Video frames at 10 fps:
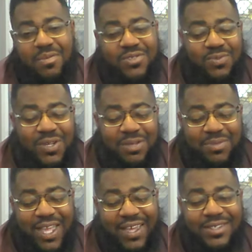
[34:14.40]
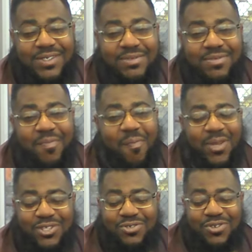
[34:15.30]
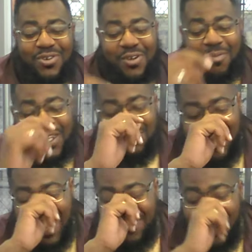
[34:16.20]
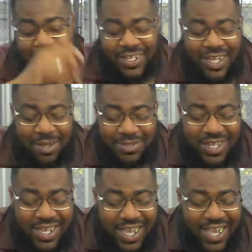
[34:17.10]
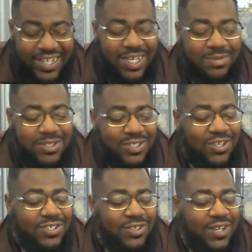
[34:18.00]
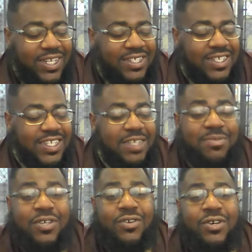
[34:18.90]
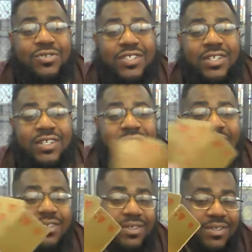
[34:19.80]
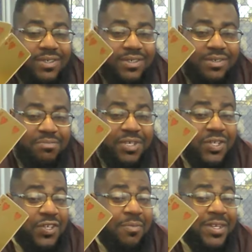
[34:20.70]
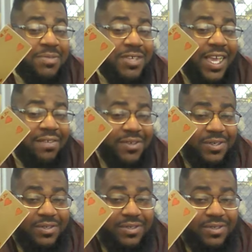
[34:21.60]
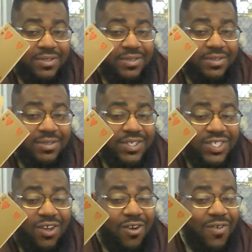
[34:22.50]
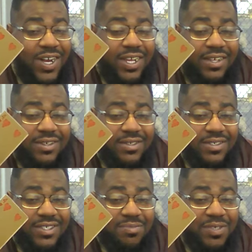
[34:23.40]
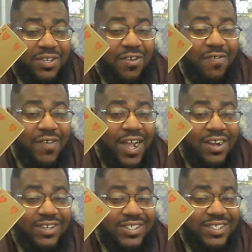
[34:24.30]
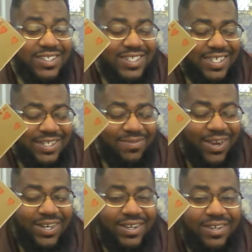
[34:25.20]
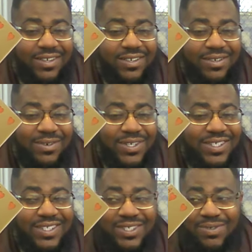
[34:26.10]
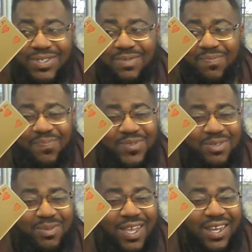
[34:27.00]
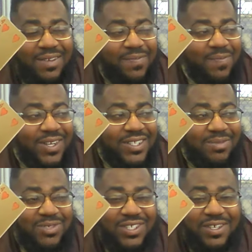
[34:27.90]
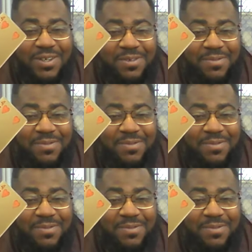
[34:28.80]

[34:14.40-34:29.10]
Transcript: It's one of them things. Make sure you're on your best behavior. Eight of Cups. Eight of Cups is also, like I said, keeping your nose clean. Being on your best behavior. It's all red being on fire. This is sinning right here. Or this is doing some, some kind of fucked up shit.